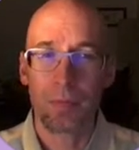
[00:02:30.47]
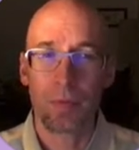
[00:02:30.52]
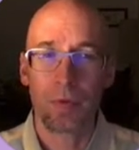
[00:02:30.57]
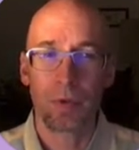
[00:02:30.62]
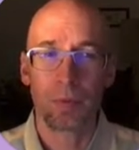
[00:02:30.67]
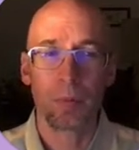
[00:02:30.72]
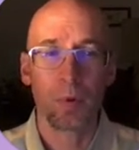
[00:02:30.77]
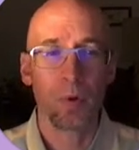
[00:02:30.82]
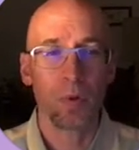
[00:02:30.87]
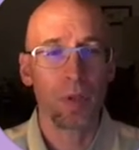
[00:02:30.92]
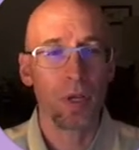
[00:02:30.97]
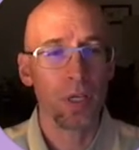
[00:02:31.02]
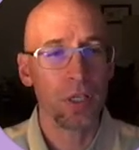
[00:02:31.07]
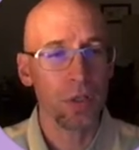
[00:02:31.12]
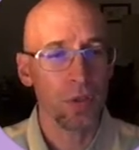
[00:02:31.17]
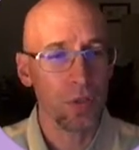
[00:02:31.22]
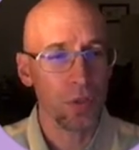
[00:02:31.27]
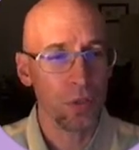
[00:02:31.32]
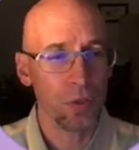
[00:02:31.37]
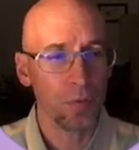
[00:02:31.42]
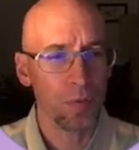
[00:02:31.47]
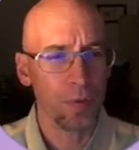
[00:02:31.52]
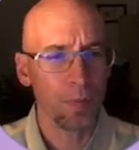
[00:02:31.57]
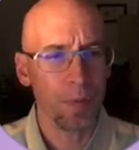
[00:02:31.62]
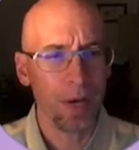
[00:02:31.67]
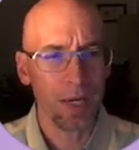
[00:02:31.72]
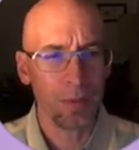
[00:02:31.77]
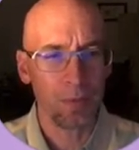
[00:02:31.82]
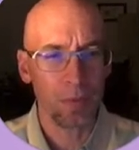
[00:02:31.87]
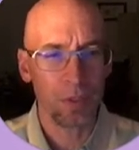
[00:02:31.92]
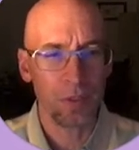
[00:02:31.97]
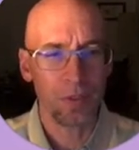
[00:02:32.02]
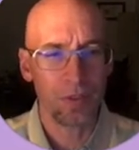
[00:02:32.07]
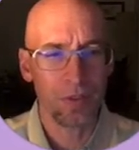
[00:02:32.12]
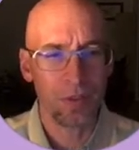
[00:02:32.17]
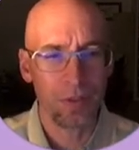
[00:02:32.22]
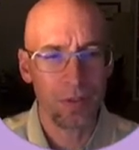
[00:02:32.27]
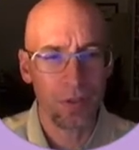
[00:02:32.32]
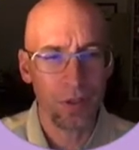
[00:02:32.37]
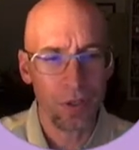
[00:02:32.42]
They're both on YouTube. The bottom one
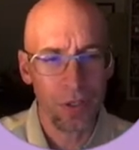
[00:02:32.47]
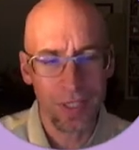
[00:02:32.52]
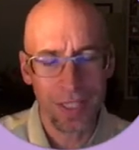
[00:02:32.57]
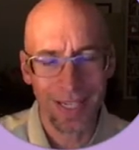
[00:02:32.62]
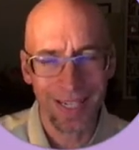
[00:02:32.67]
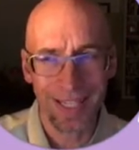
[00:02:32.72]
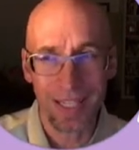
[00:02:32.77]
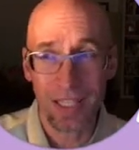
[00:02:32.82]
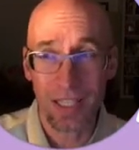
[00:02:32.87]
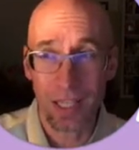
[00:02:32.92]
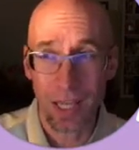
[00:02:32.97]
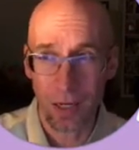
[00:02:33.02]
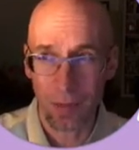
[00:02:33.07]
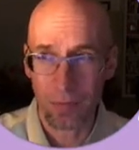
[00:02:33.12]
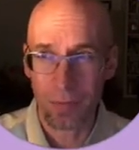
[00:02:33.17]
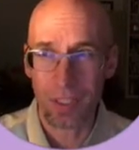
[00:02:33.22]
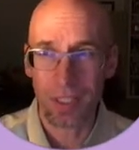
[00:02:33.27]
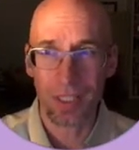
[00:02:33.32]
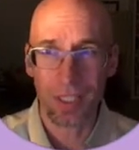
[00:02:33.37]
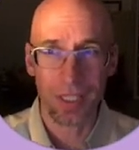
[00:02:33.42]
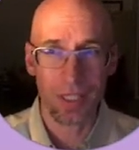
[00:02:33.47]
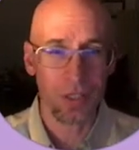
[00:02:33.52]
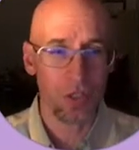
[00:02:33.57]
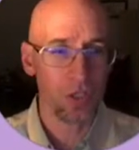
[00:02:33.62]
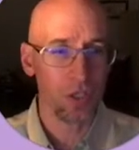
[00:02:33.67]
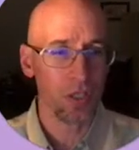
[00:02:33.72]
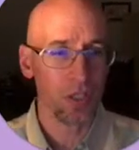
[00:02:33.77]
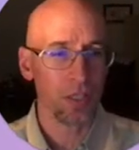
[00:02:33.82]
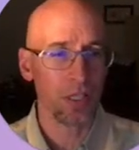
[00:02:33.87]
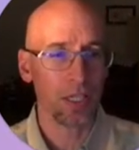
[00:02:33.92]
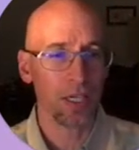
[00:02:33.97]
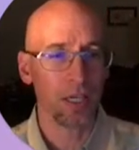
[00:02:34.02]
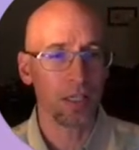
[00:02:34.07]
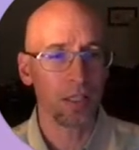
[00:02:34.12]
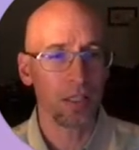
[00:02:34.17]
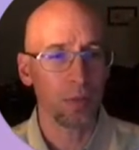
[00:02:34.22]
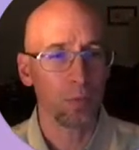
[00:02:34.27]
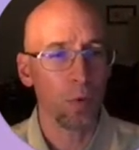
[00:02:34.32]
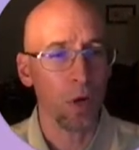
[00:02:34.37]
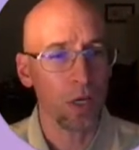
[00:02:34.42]
looks like it's not, but it is. Just click on
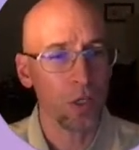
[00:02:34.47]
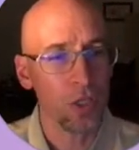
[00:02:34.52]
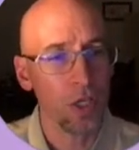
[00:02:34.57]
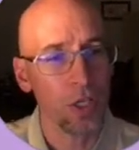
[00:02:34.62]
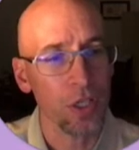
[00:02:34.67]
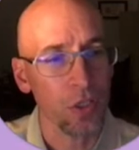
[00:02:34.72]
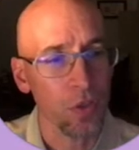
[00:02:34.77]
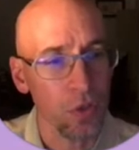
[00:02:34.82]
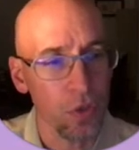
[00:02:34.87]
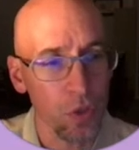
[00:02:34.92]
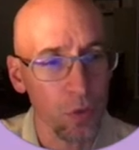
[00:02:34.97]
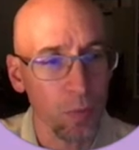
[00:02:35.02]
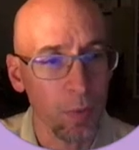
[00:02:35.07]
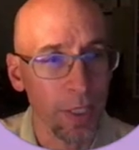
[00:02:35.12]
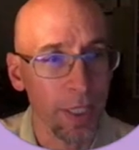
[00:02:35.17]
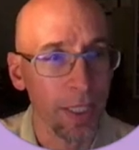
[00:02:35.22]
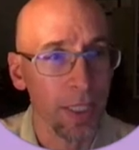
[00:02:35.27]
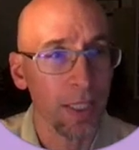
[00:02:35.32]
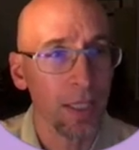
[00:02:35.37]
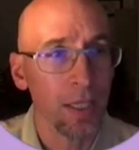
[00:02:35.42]
the Watch on YouTube link.